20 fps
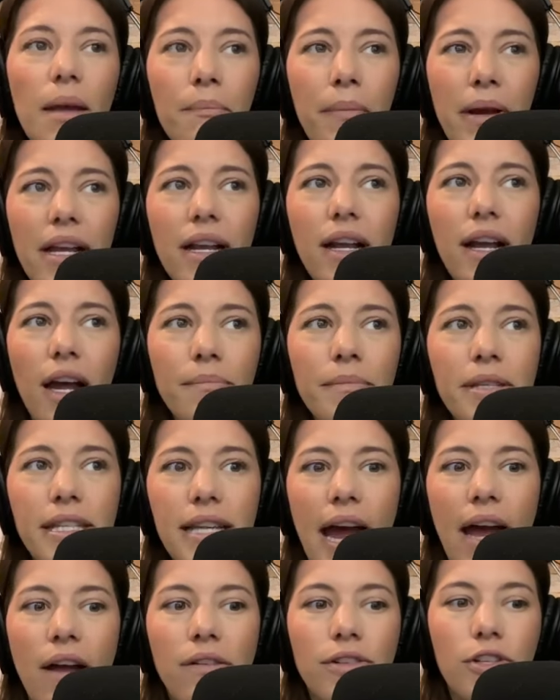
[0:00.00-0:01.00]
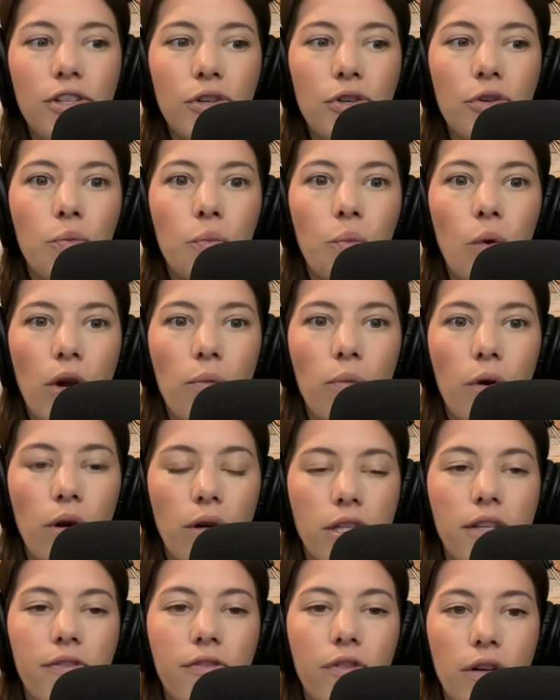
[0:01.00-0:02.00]
But it comes down to what
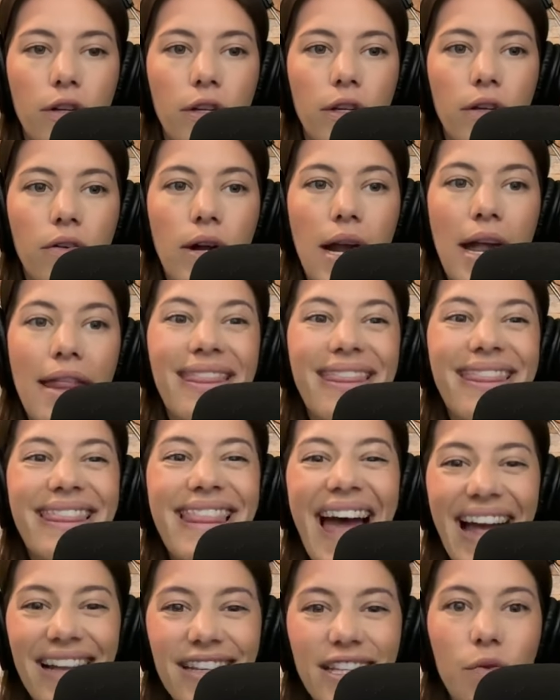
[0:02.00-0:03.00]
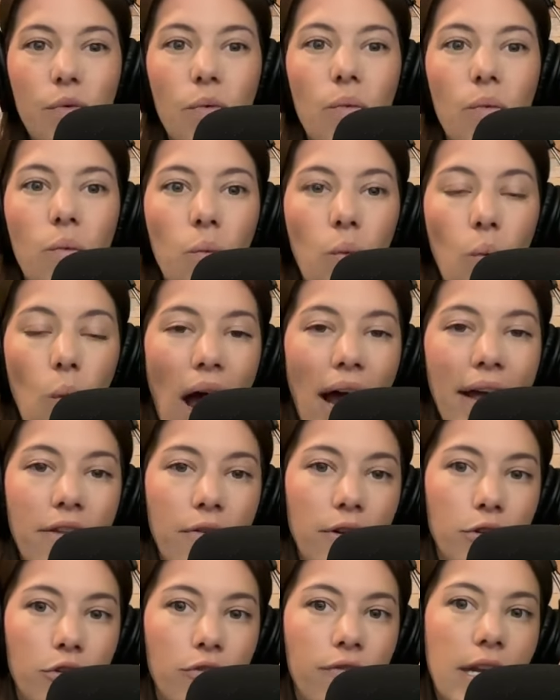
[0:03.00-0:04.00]
works for you. And that's why the
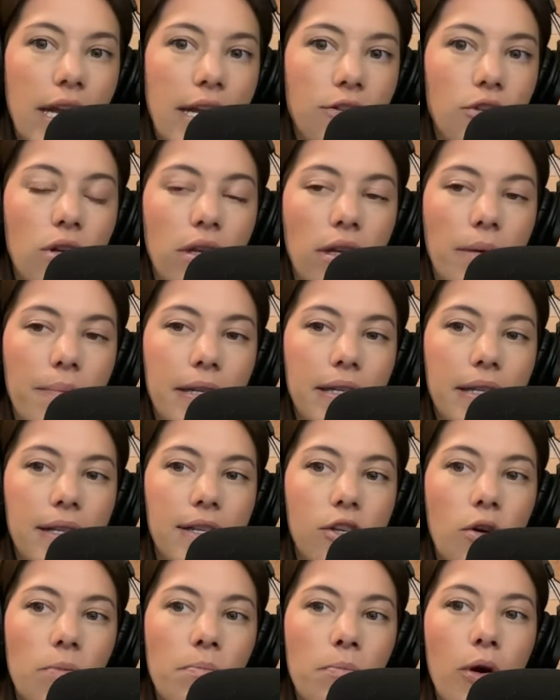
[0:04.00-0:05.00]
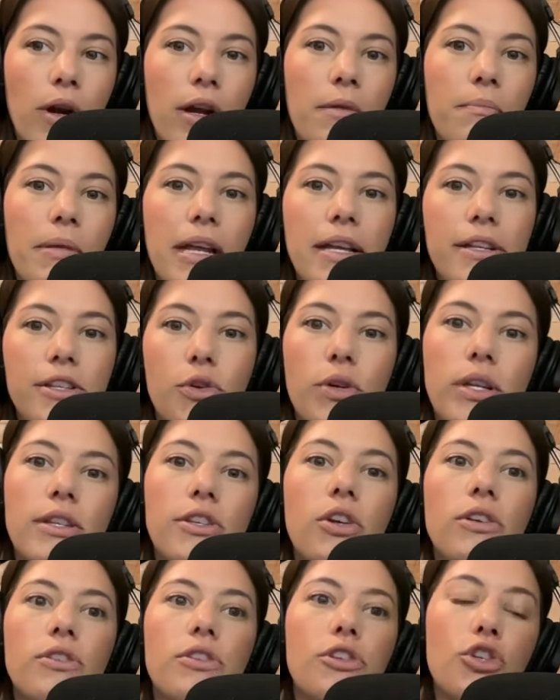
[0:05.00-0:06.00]
Rejuvenation Olympics is so important, because you can
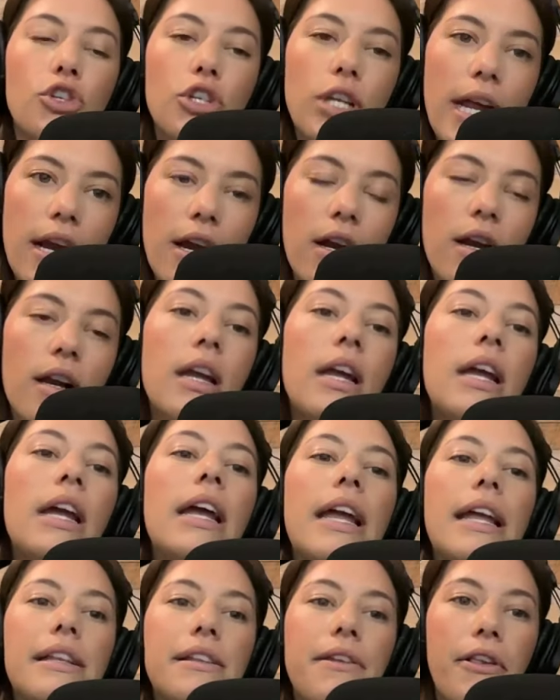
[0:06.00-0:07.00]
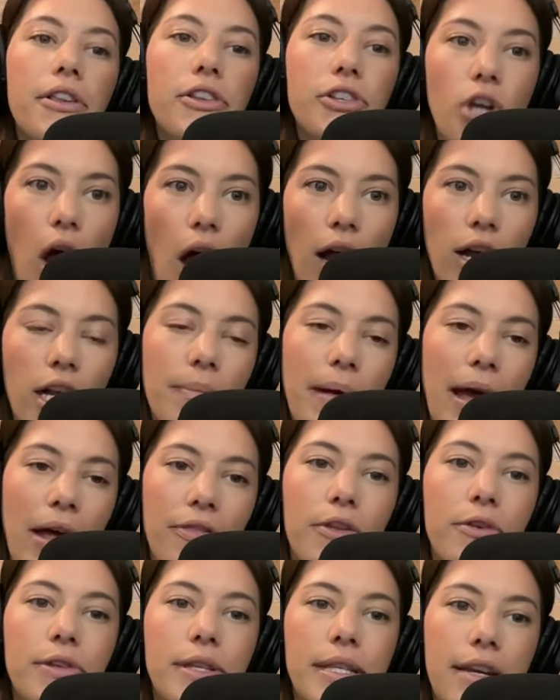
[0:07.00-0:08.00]
start to share and talk
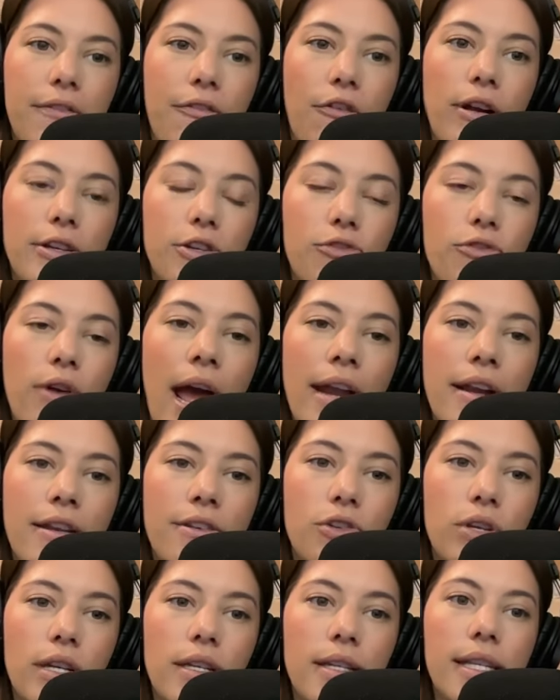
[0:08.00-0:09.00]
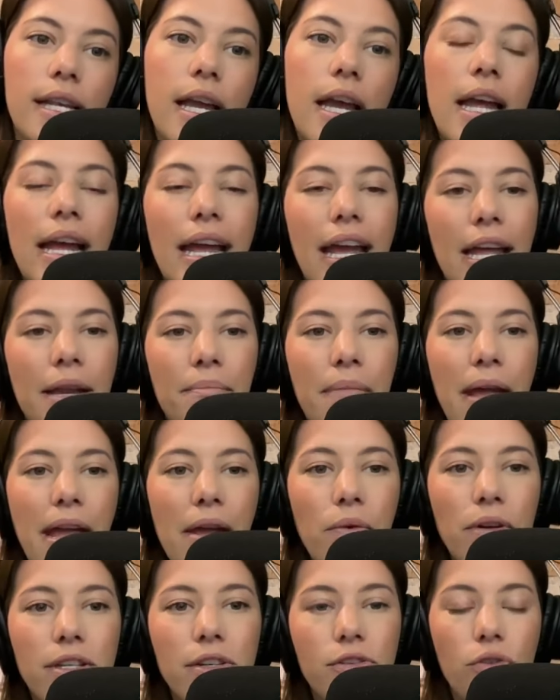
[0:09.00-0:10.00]
about those different strategies and
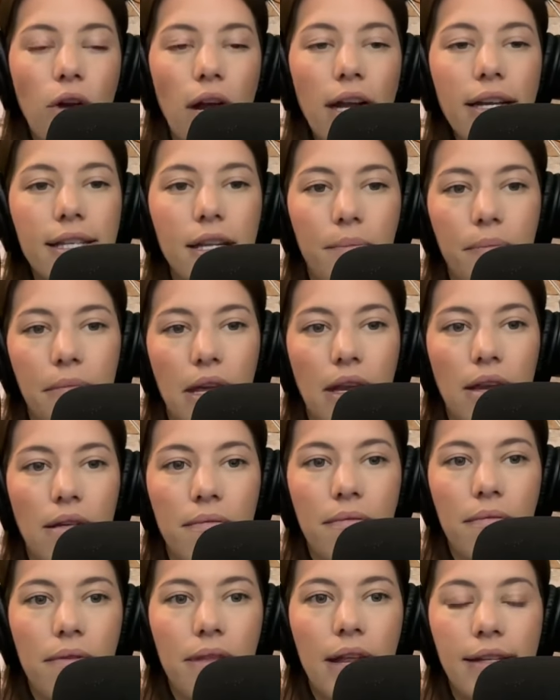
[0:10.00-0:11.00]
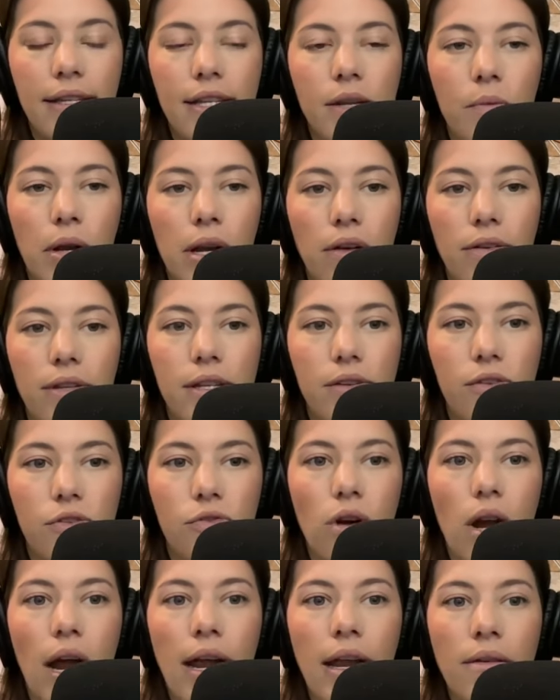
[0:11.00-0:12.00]
may want to try something that someone else is
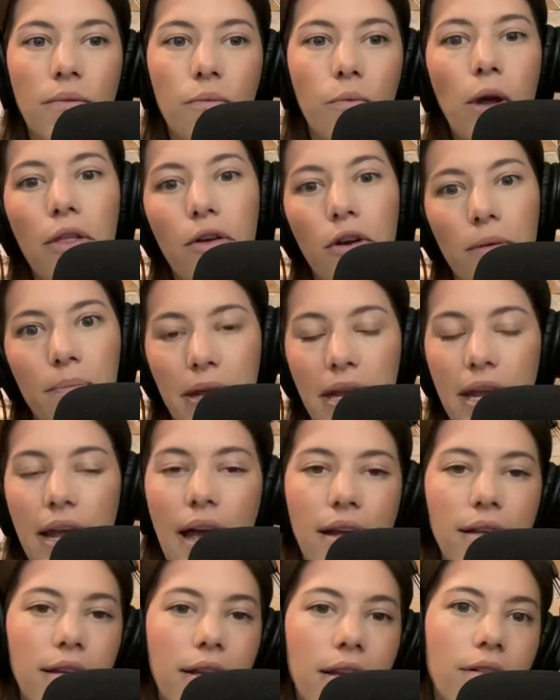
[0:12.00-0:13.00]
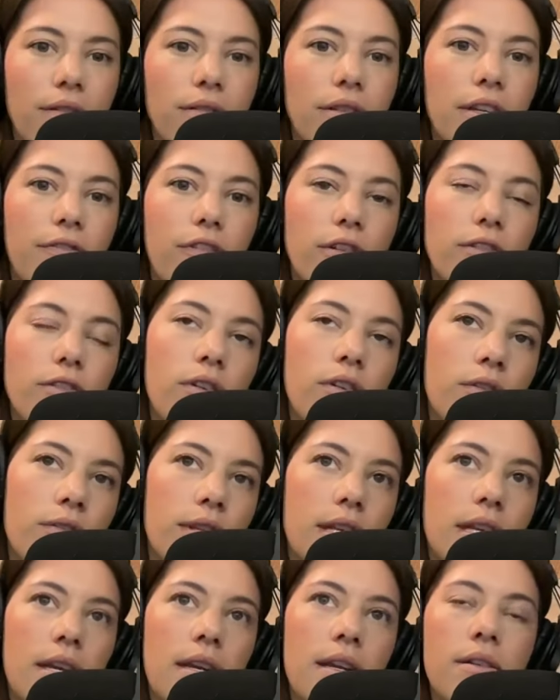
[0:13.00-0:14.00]
trying, whether it be at, you know, different
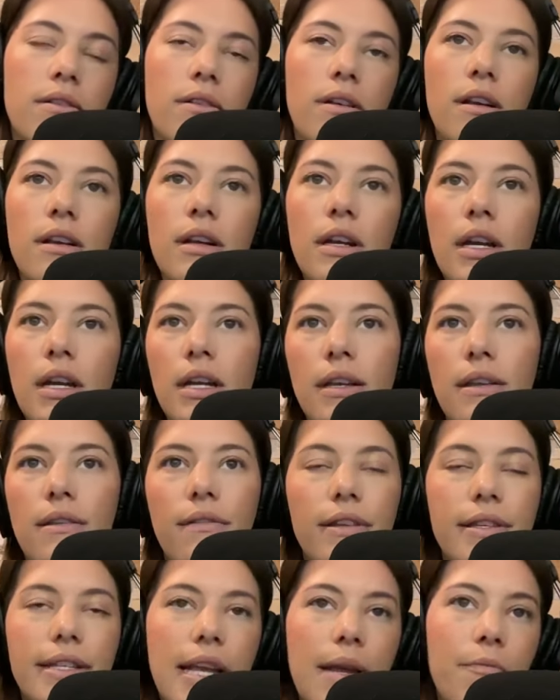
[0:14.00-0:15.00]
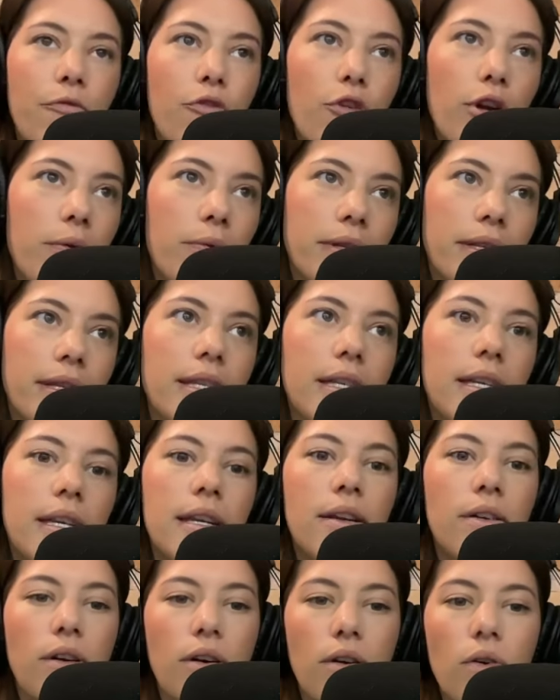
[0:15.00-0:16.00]
dosing or same
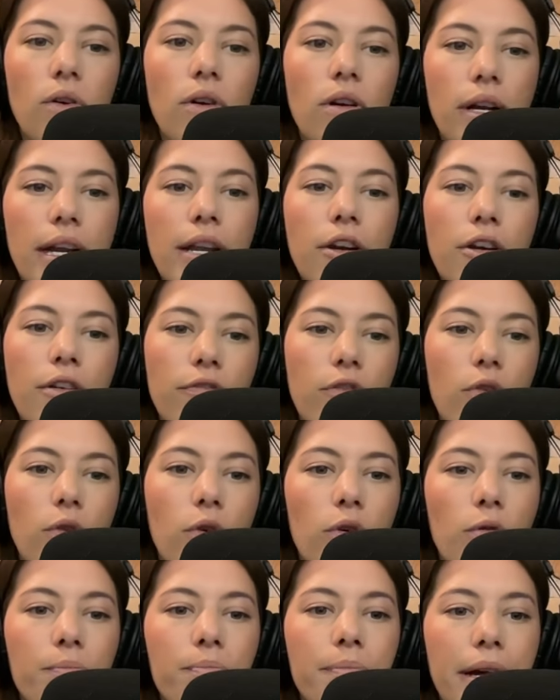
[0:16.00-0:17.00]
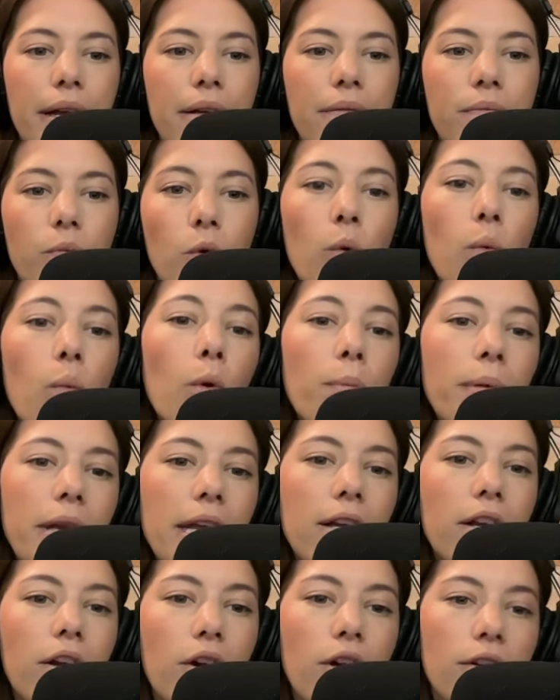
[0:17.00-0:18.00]
frequency or interval. But we'll
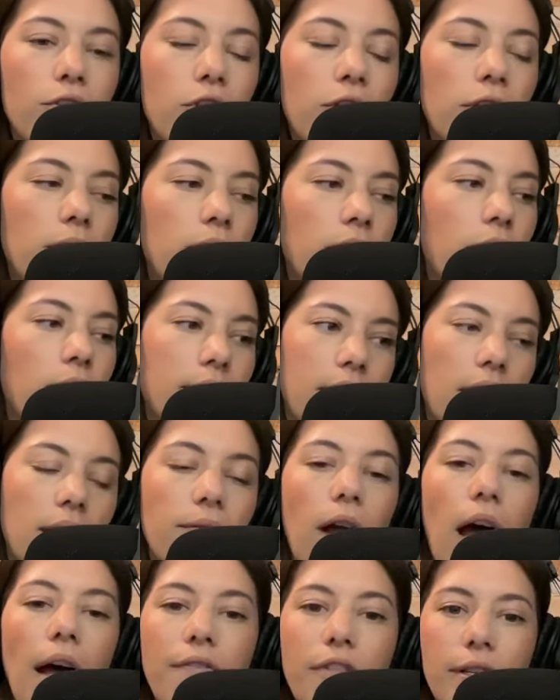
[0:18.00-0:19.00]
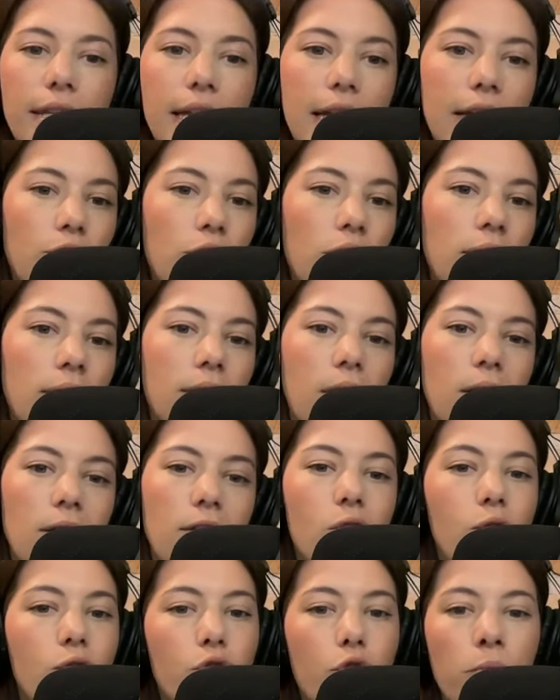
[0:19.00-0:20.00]
be encouraging, you know, a ton of conversations on
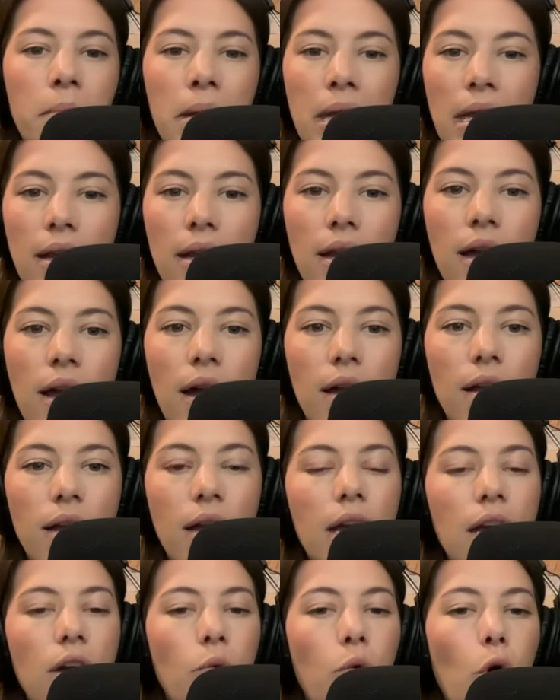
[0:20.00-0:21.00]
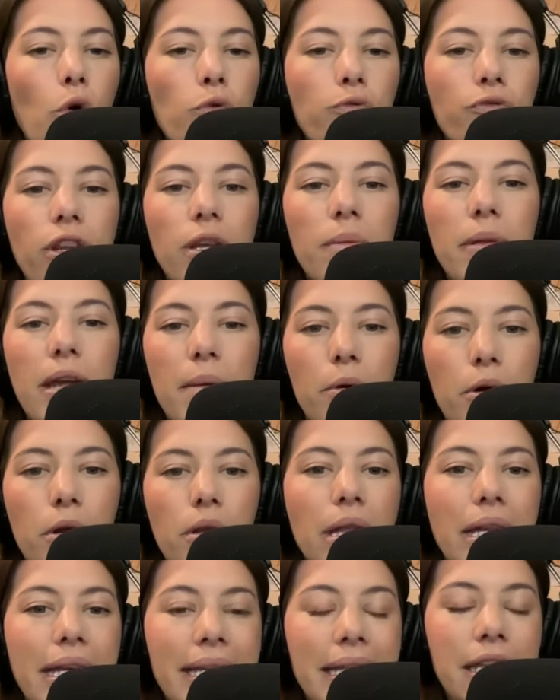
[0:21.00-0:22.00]
social media. We'll hopefully be able
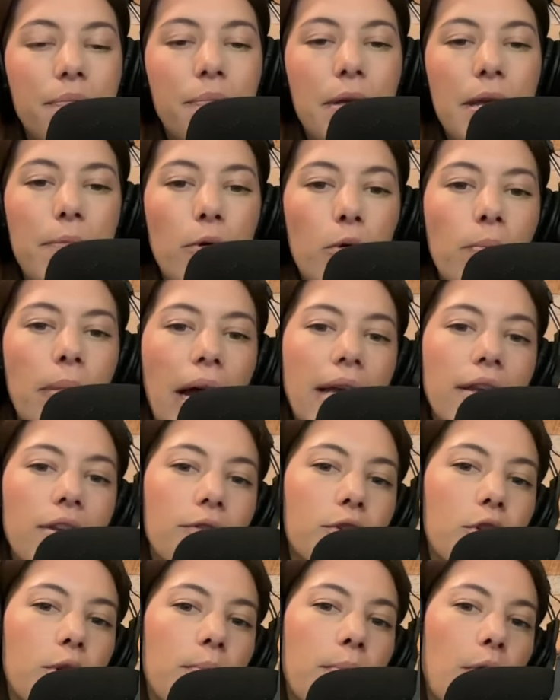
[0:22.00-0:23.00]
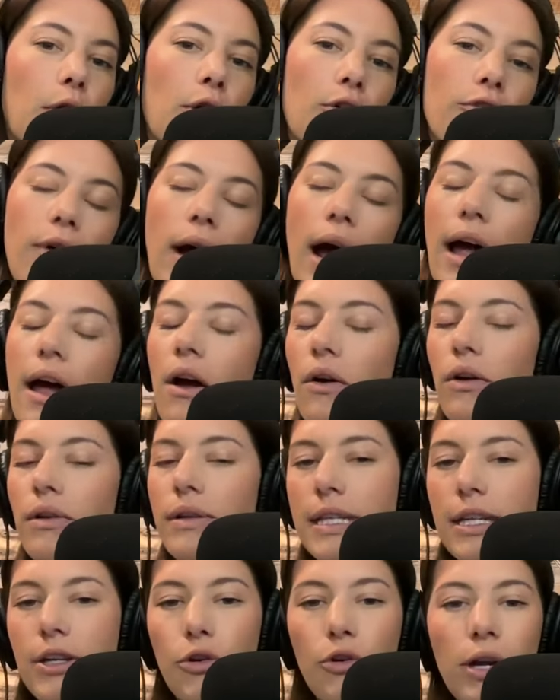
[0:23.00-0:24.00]
to list people by user
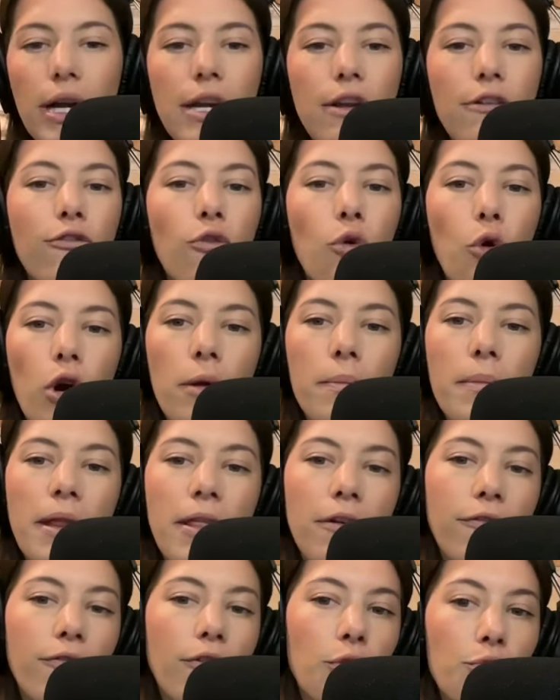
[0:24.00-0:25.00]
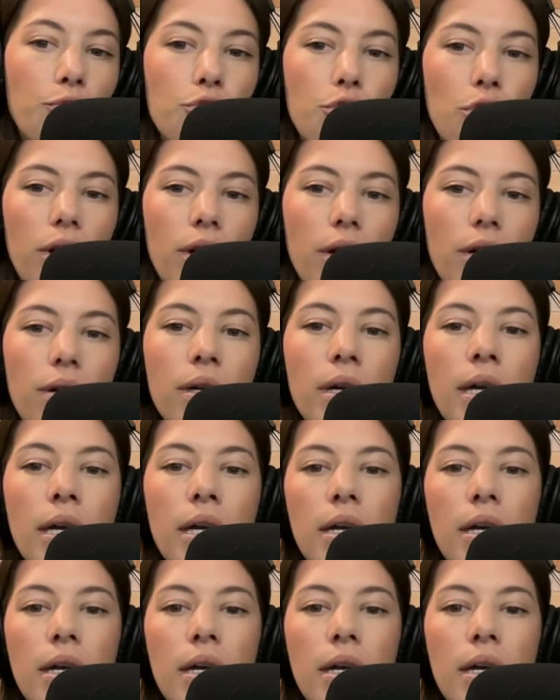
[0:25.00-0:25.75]
profiles and create a forum in the future.